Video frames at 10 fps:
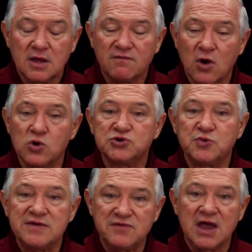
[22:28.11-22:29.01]
Folks,
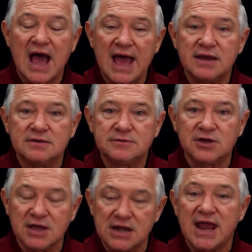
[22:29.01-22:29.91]
we've got
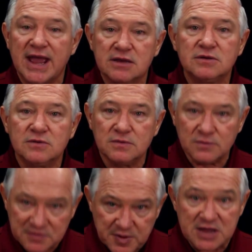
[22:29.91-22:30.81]
to connect
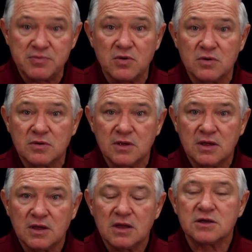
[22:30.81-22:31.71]
with people.
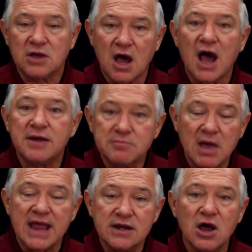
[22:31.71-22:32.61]
God
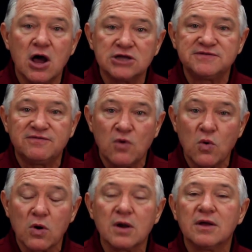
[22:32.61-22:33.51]
made us
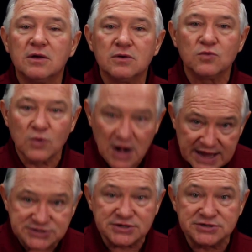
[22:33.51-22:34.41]
for
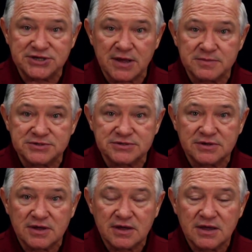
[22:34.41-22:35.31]
relationships,
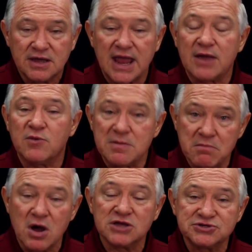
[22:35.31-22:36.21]
and we
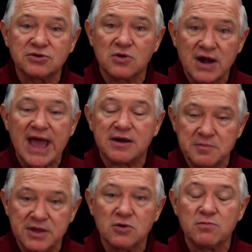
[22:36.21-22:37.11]
must learn how to
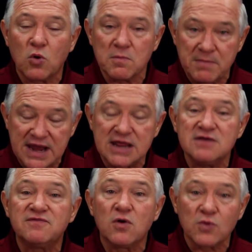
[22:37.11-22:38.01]
build more
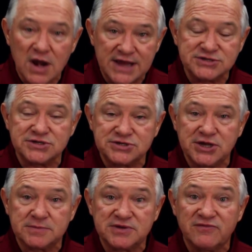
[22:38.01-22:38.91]
meaningful
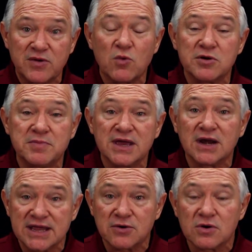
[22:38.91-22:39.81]
relationships if we want to be a
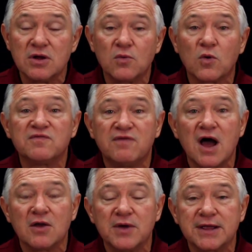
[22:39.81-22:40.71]
leader worth
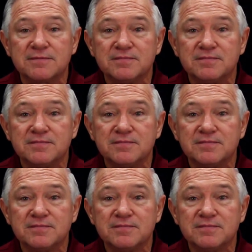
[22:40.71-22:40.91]
following.